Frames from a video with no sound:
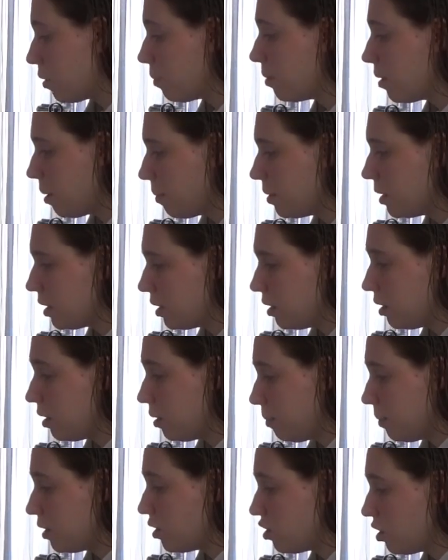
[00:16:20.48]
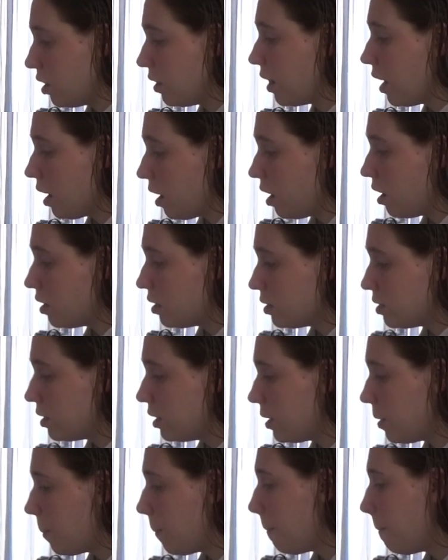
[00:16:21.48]
her plummeted a little bit during that,
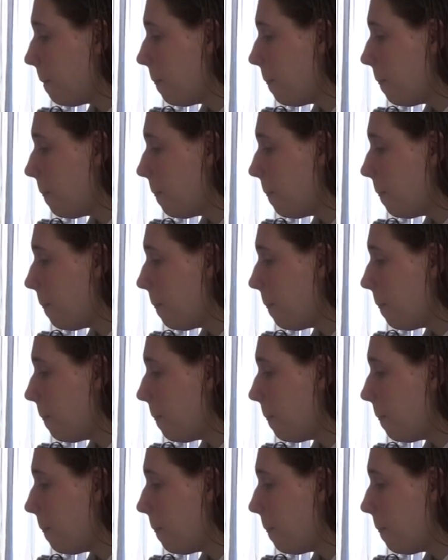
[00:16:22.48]
honestly.